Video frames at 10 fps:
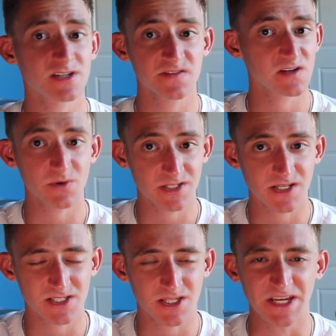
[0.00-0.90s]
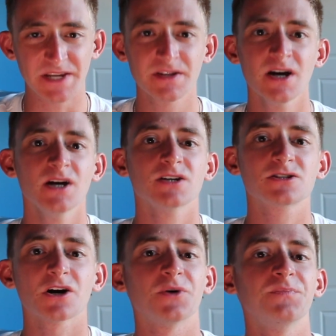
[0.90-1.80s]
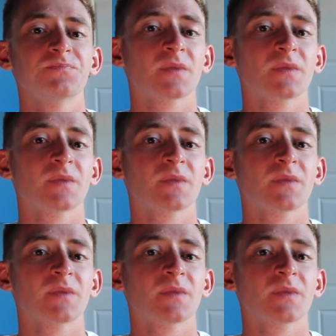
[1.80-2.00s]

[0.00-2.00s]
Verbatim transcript: tvOS 16. So